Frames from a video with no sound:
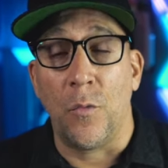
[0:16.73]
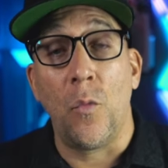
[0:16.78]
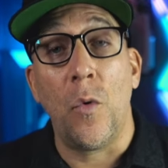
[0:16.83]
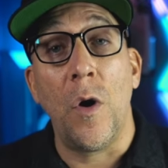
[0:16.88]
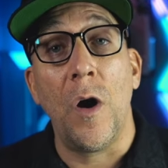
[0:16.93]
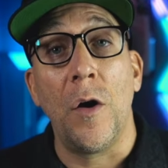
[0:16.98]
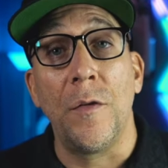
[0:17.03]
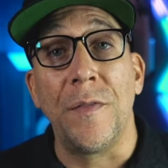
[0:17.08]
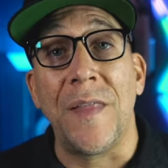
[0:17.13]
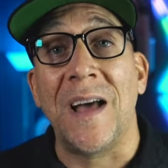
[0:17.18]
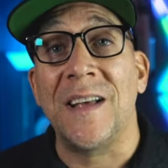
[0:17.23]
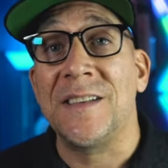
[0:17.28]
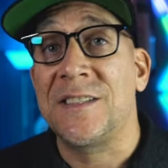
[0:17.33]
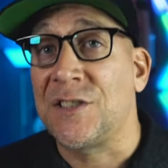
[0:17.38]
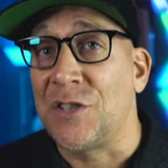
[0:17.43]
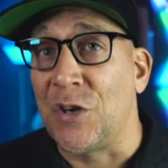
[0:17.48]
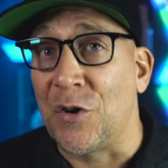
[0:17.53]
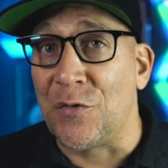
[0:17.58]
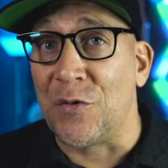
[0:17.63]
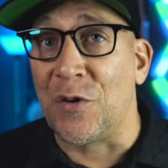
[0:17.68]
well, that
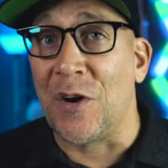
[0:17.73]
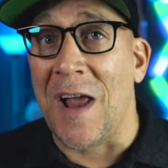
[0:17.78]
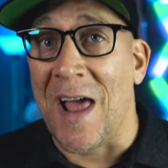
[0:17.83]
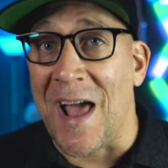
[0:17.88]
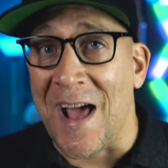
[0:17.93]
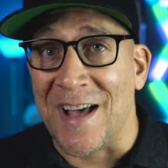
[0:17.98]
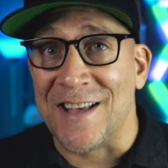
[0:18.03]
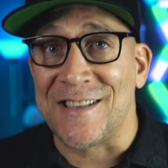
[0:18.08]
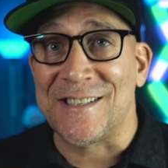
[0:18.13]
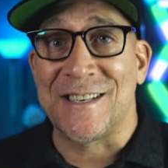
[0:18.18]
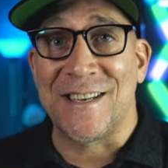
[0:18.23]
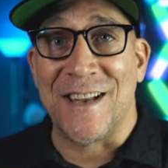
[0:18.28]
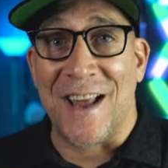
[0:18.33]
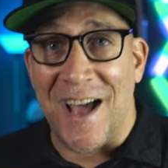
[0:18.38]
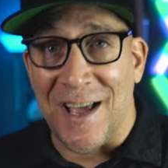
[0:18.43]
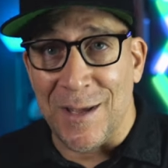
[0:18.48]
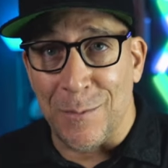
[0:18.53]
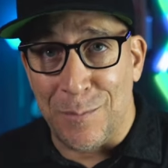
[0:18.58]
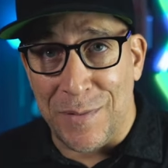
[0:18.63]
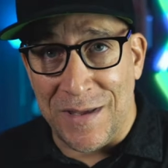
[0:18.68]
server has an
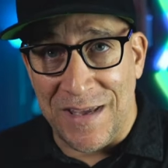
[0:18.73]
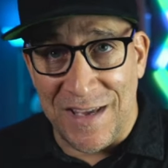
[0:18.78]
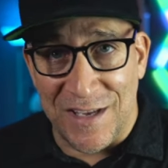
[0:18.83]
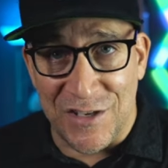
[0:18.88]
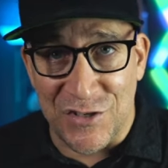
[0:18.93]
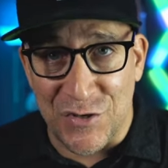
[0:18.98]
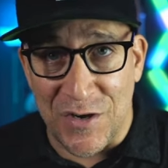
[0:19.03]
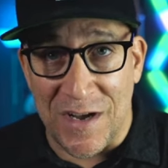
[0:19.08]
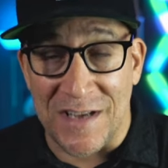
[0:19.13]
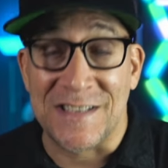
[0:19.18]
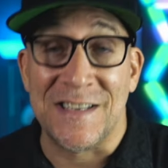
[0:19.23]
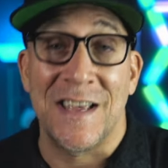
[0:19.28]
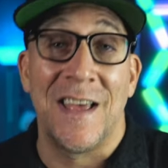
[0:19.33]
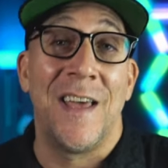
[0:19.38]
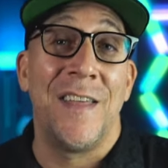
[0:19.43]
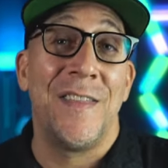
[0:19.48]
IP address